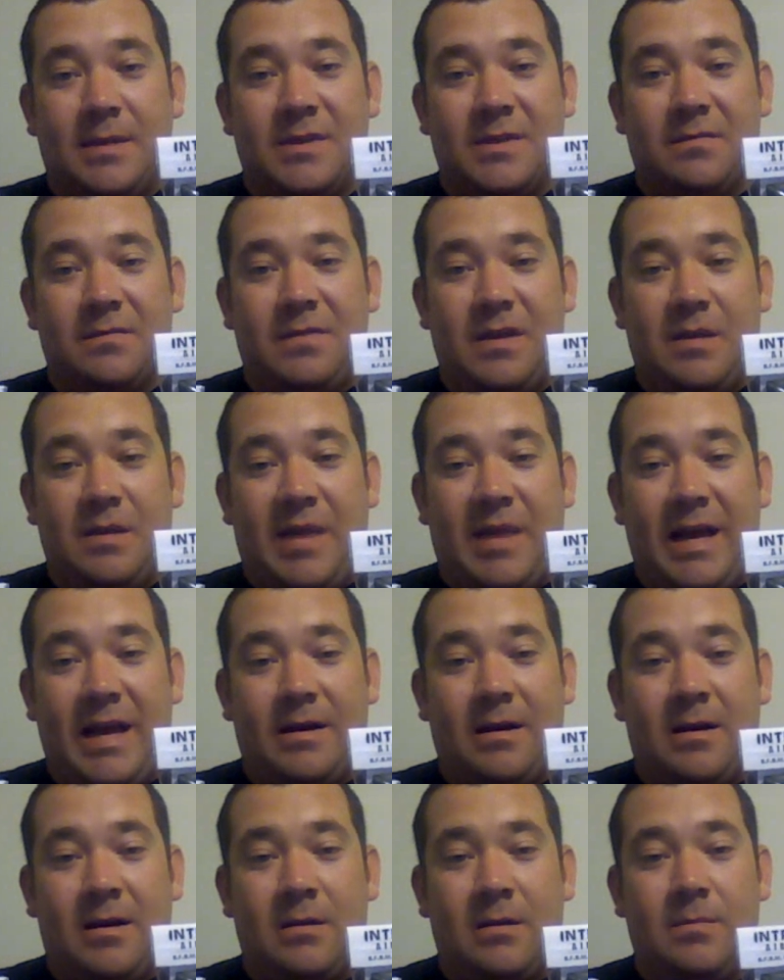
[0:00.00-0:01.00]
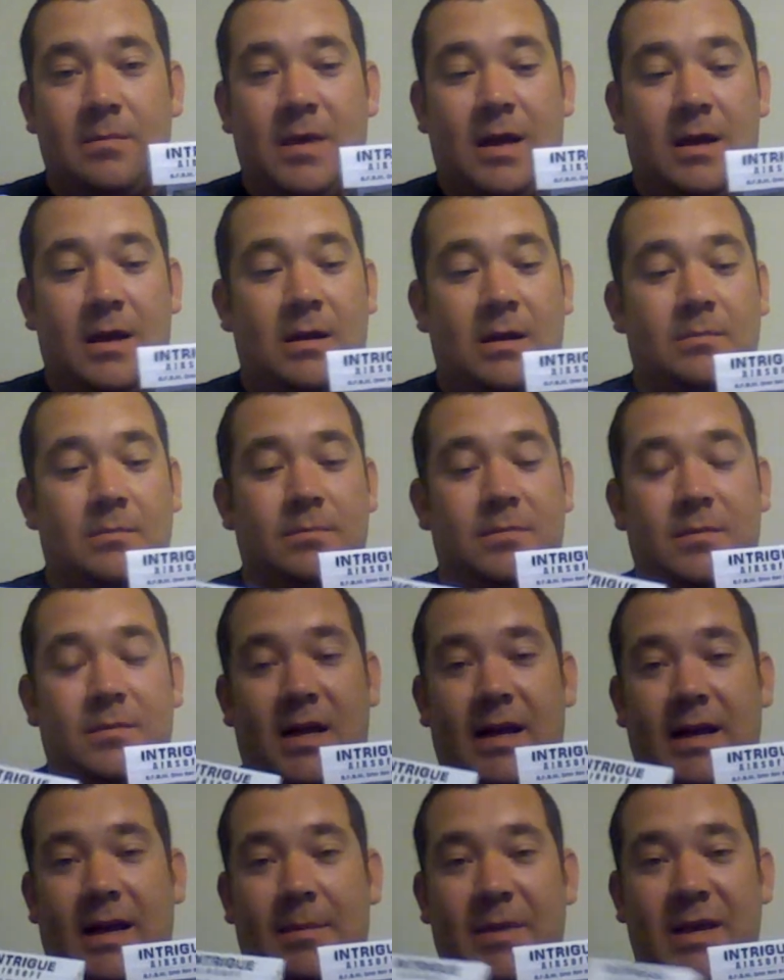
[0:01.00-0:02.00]
to give me some feedback on them.
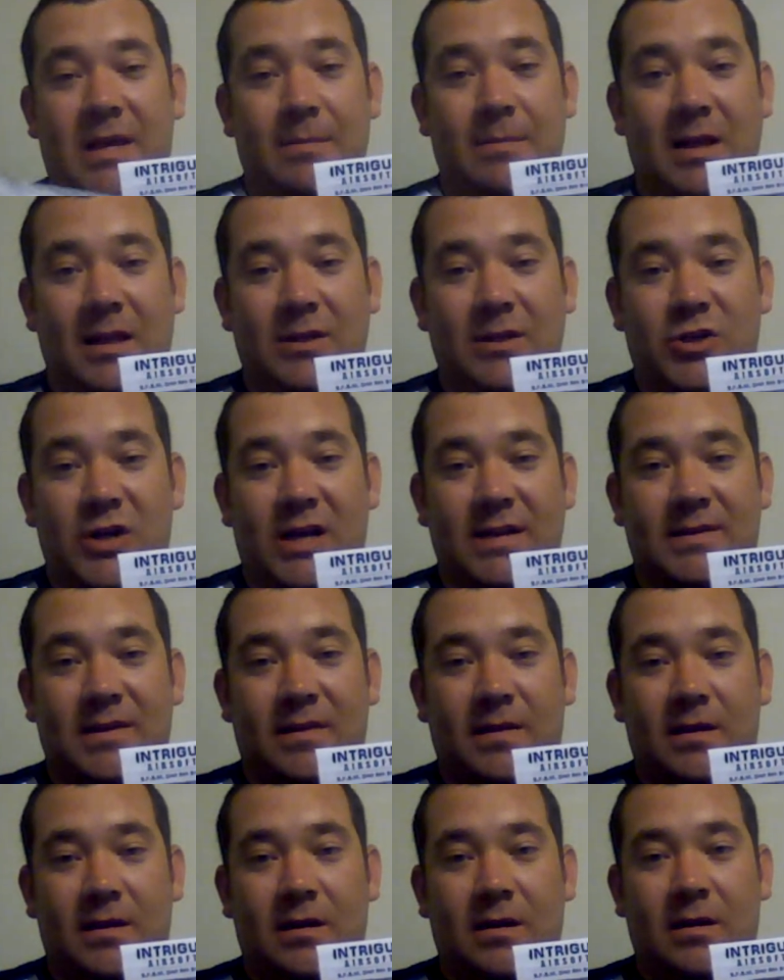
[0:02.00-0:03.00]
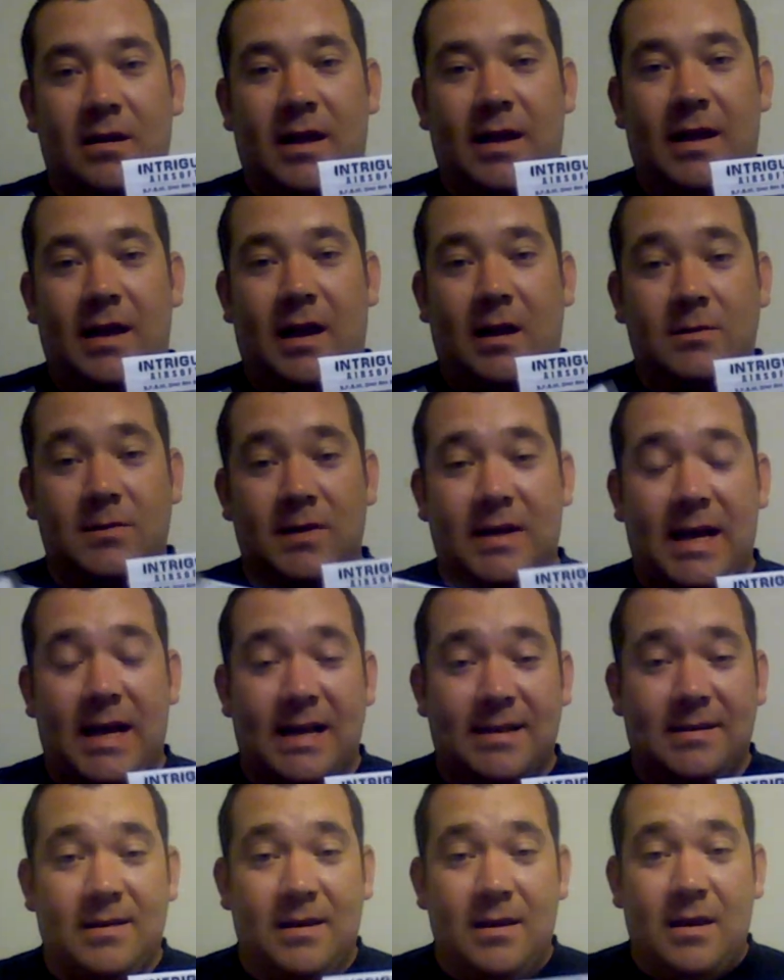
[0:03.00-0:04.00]
I got my email address in there, and I also
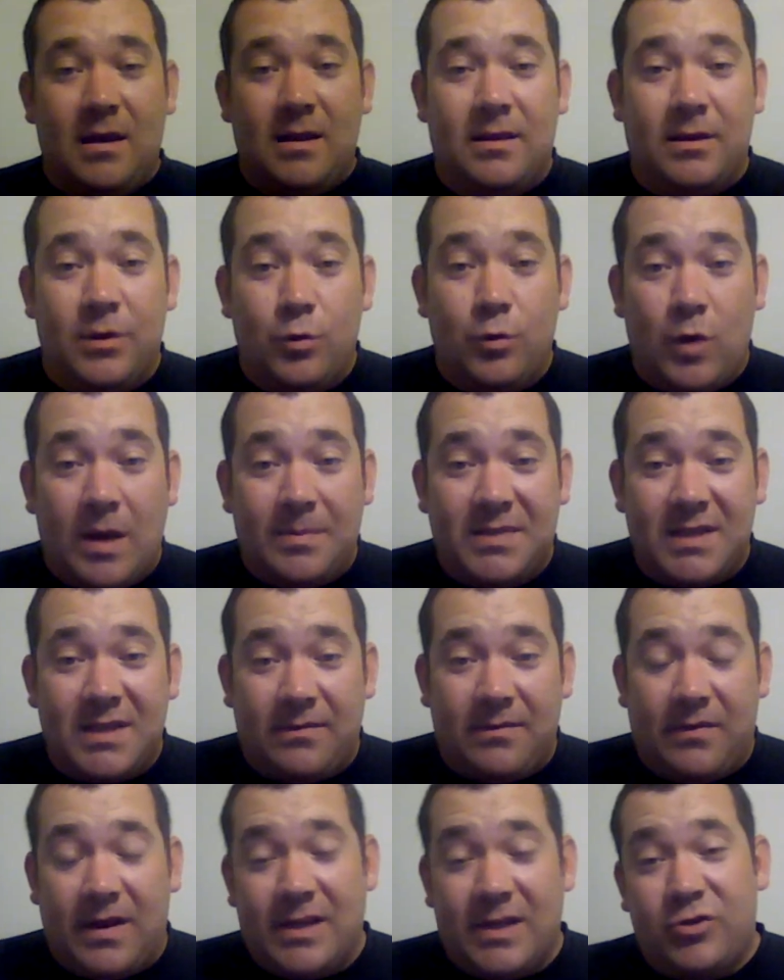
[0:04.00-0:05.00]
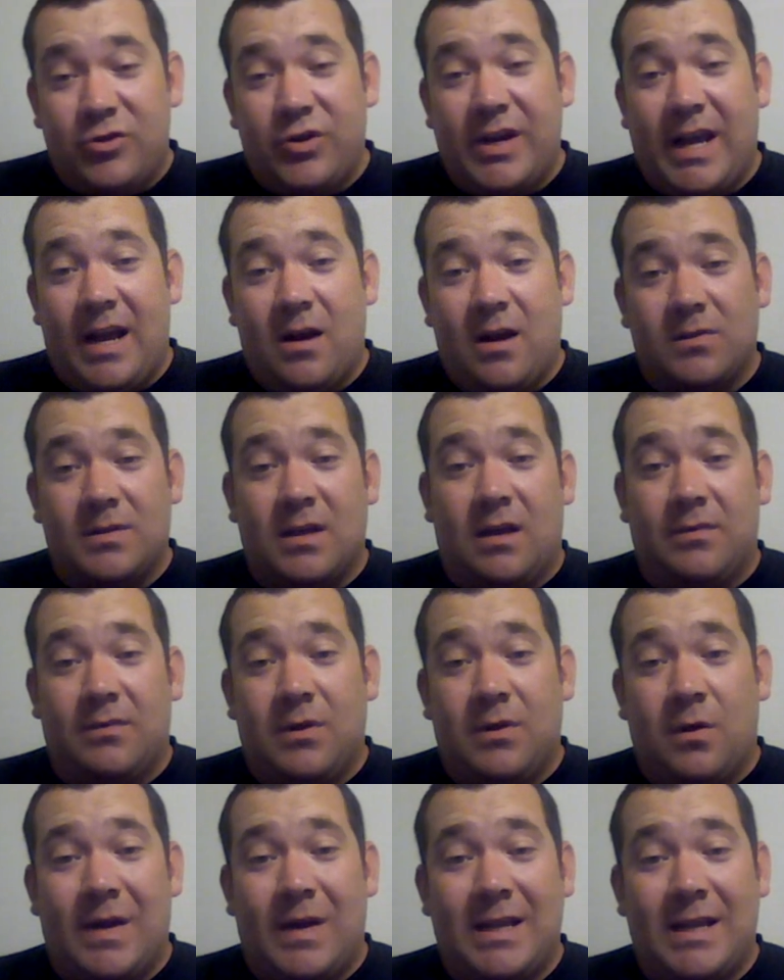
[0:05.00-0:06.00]
got the new website for Intrigue
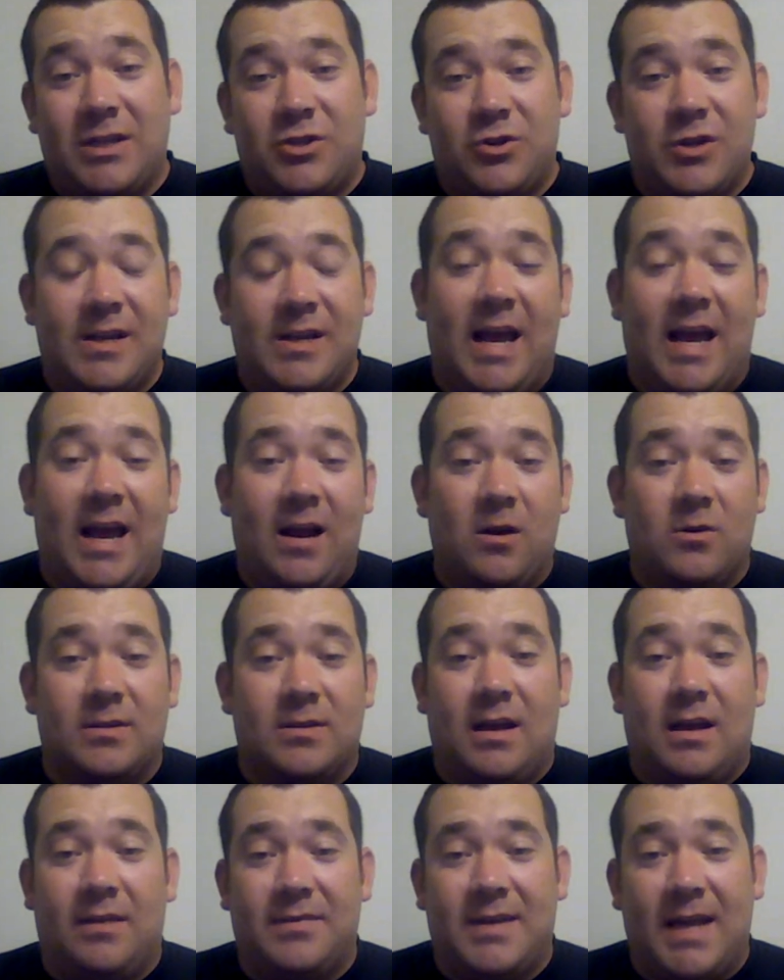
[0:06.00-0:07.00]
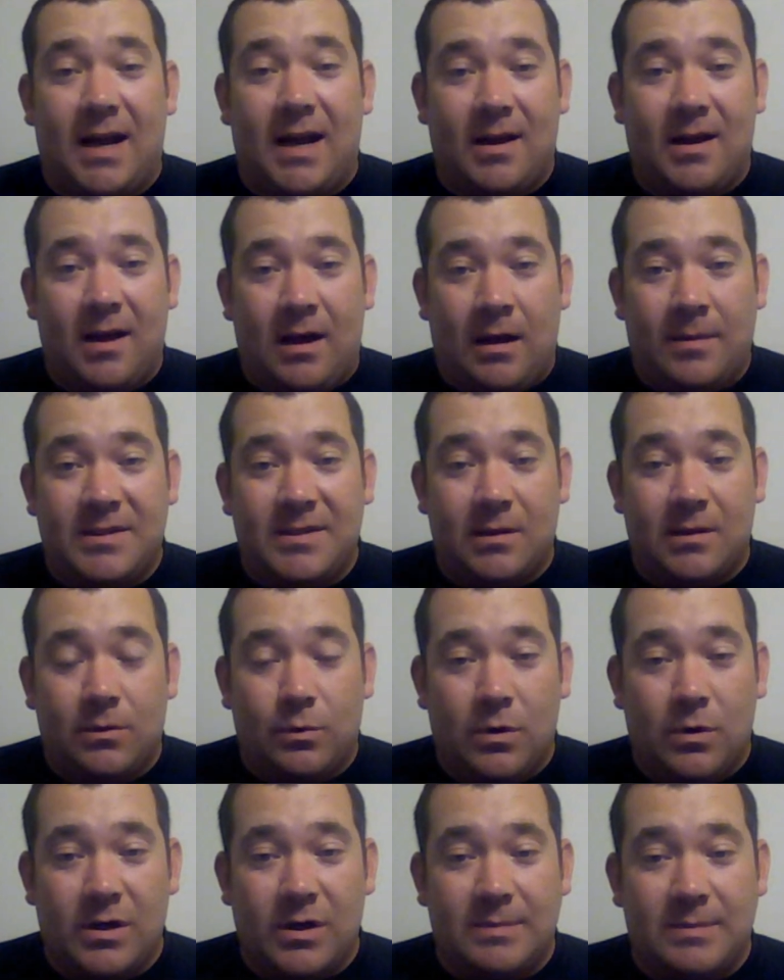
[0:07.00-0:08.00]
Airsoft going, intrigueairsoft.com. It's in the
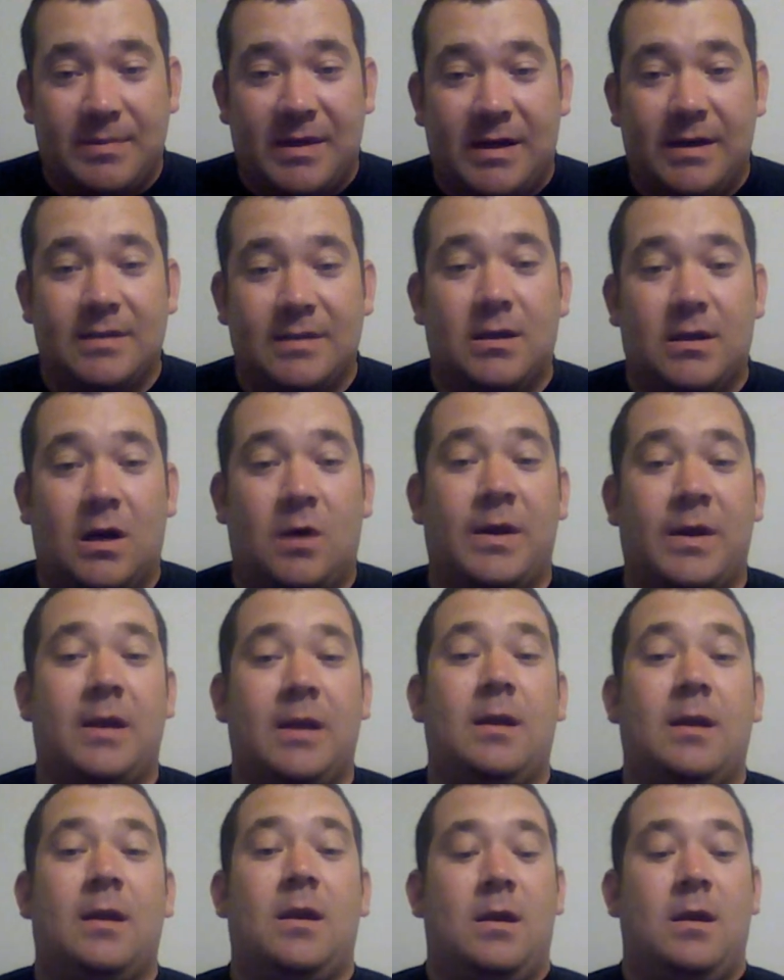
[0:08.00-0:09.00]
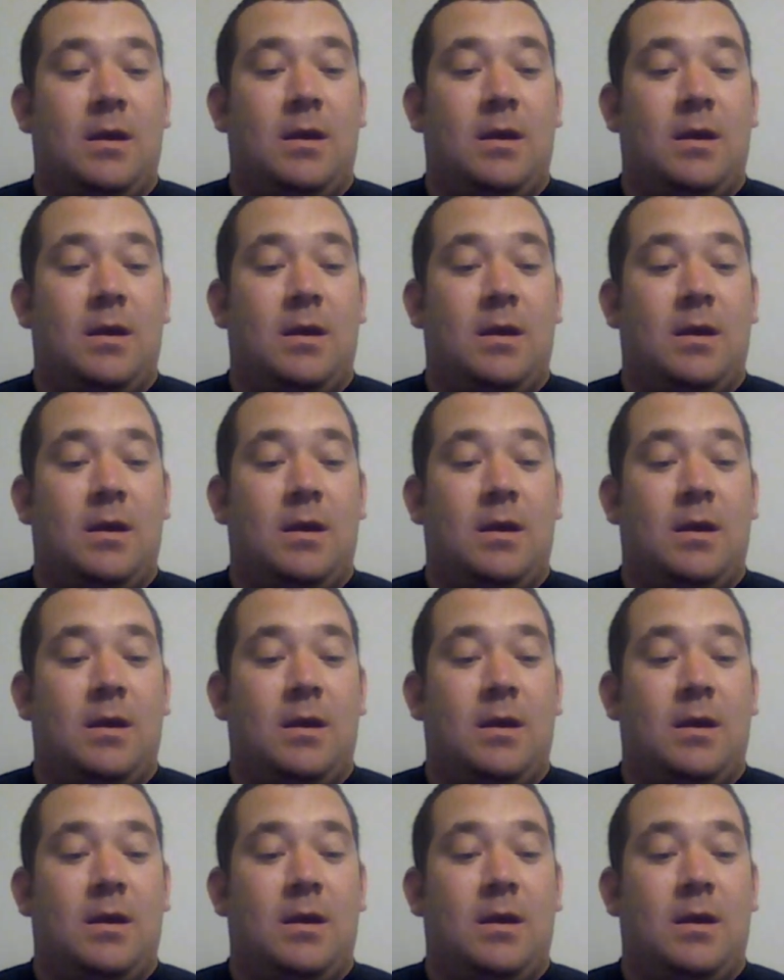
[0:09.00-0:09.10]
works, but it is going.